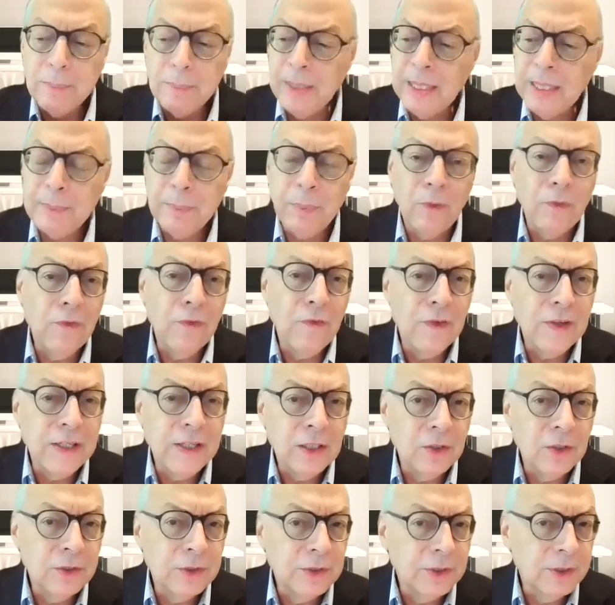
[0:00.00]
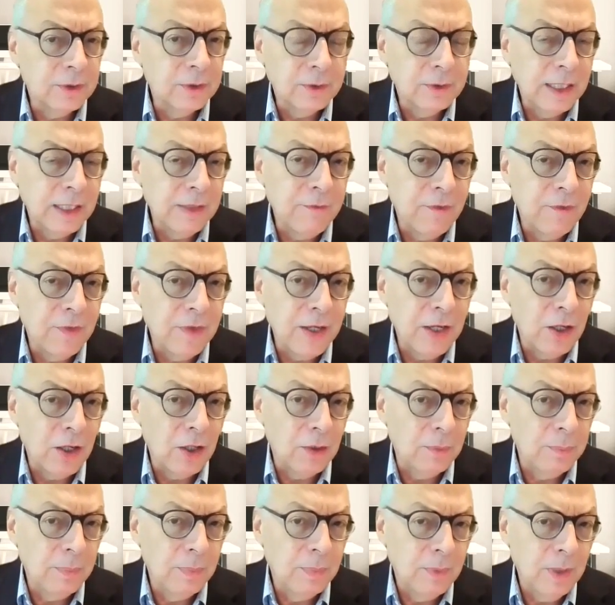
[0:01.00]
people feel to give
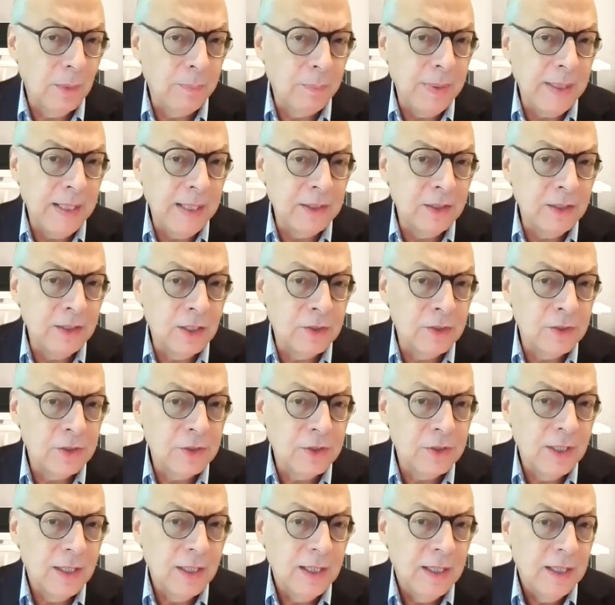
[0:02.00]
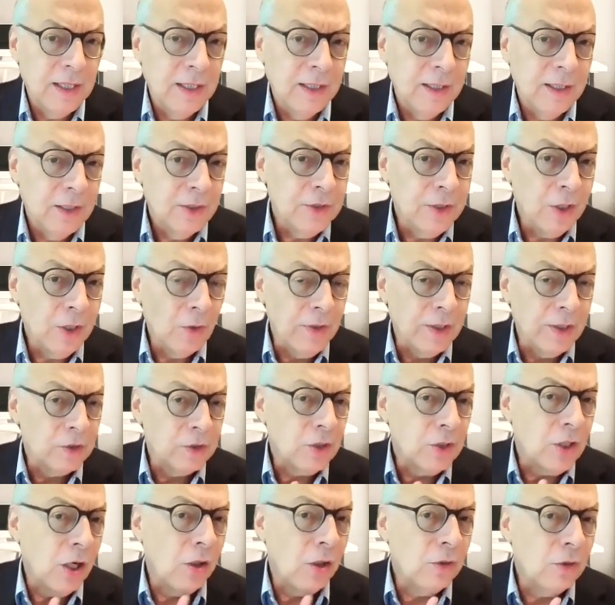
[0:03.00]
their opinions. So there's
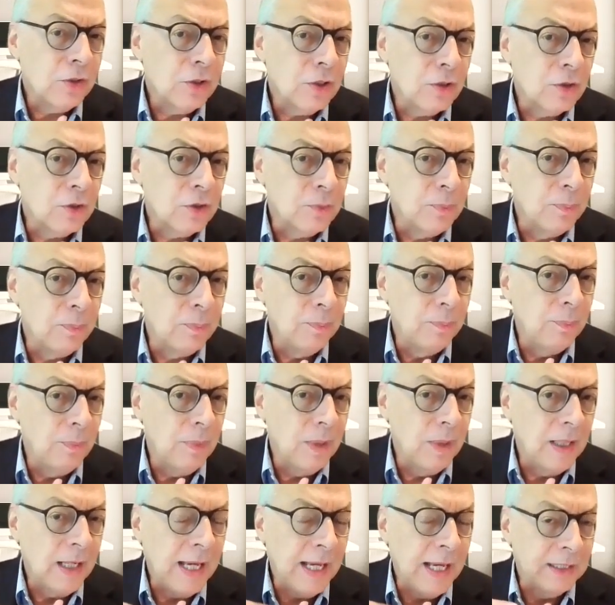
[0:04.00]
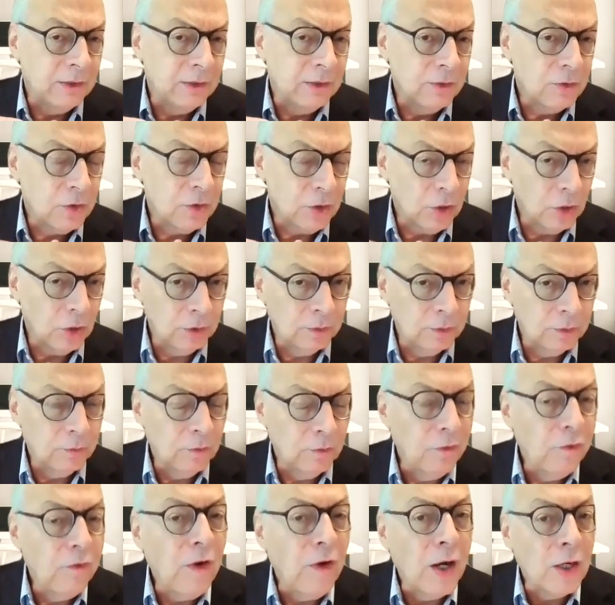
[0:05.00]
cultures at certain
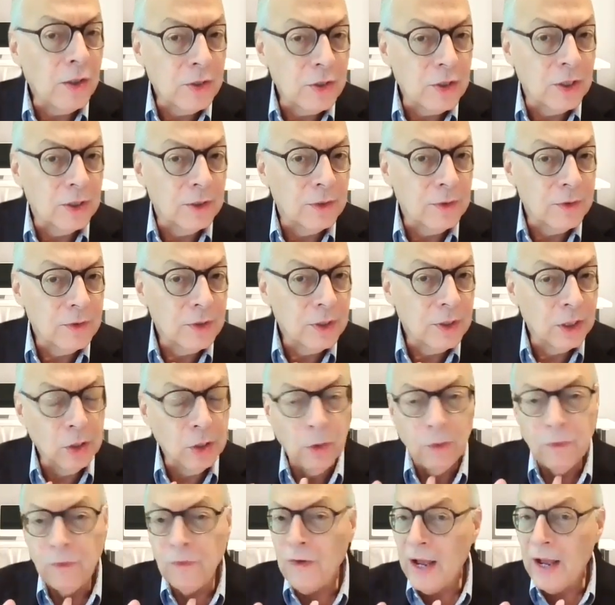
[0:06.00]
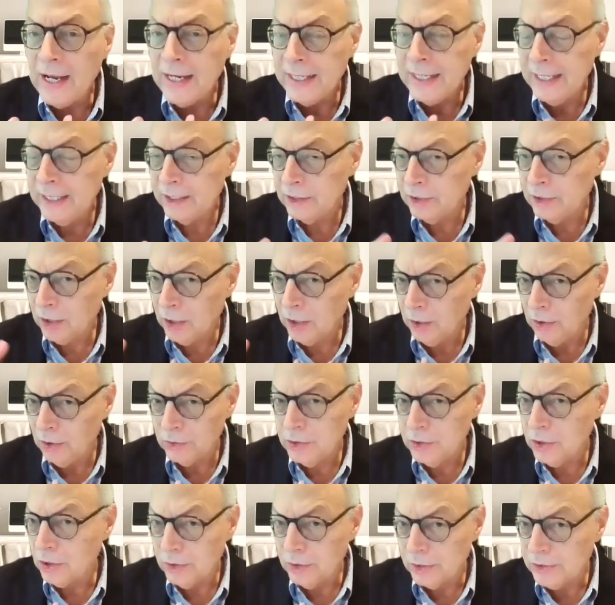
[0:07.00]
functions, a finance
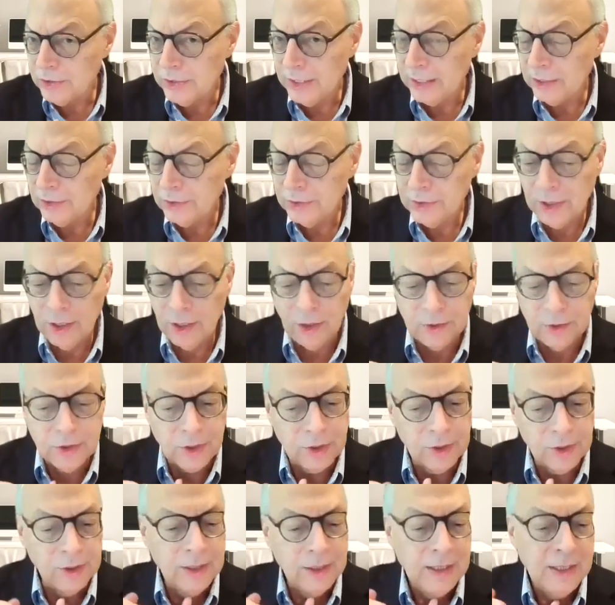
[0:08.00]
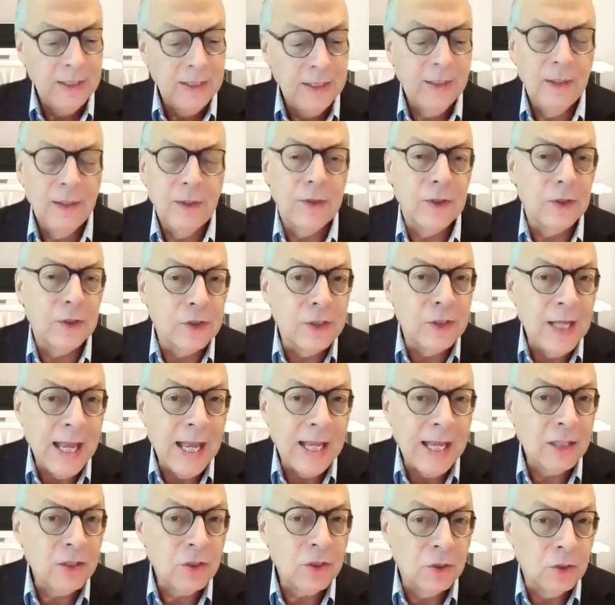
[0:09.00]
culture, a sales culture, there's
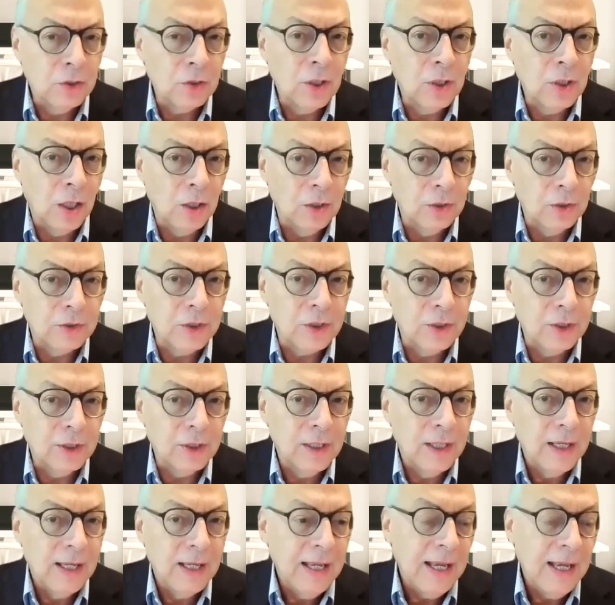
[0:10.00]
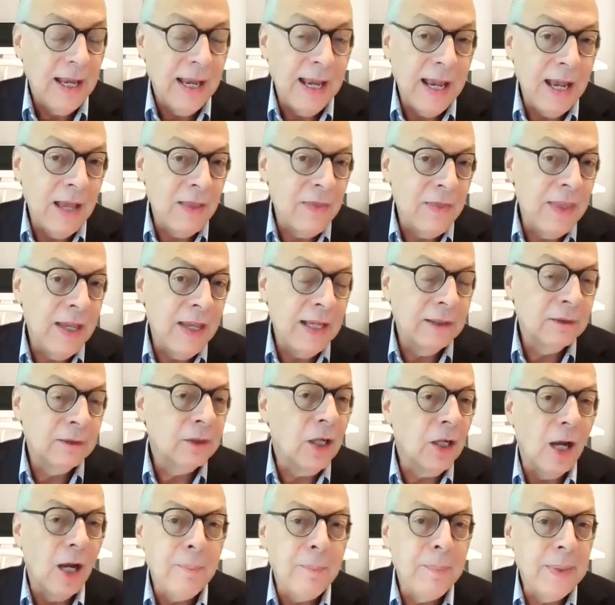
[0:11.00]
national culture, and then
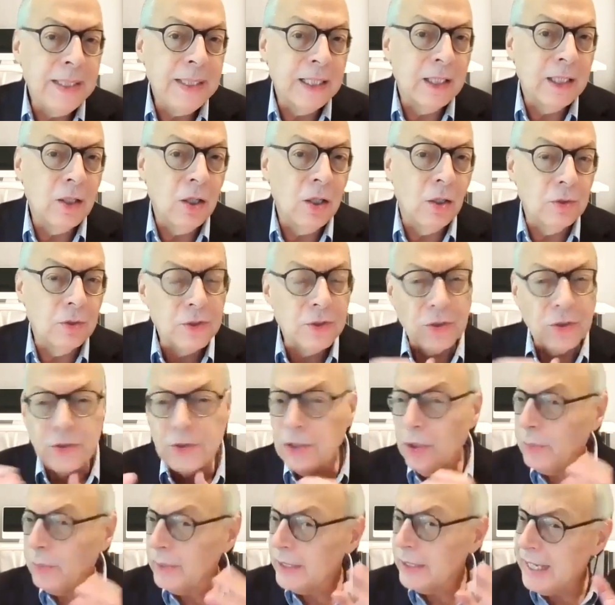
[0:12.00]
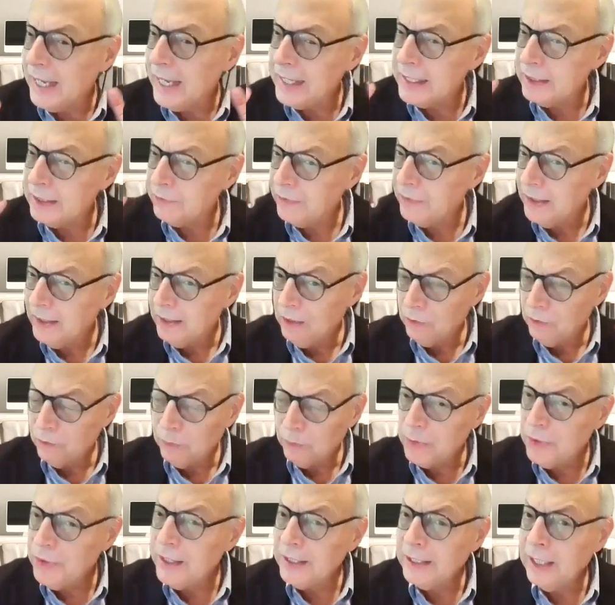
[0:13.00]
company culture. So again, if
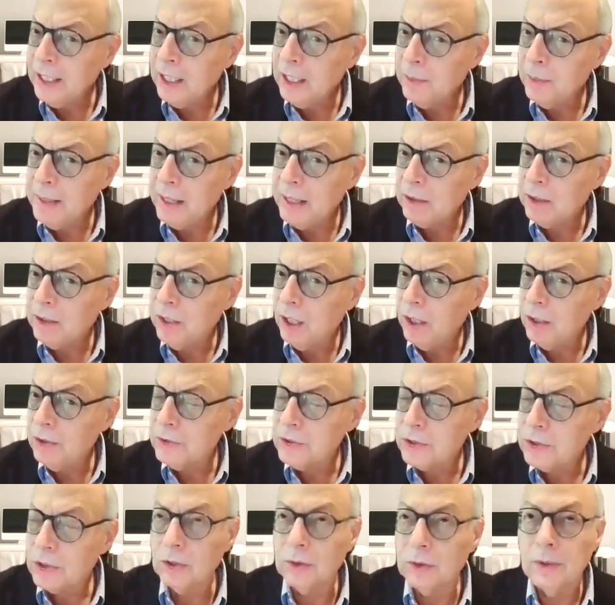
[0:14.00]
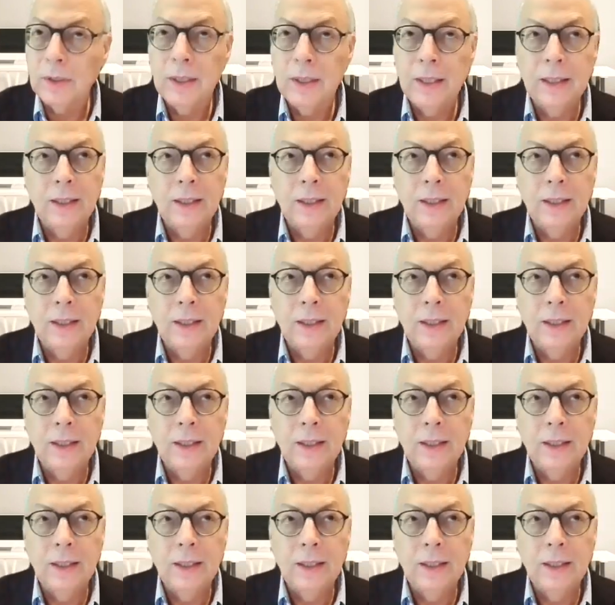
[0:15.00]
we're thinking about culture,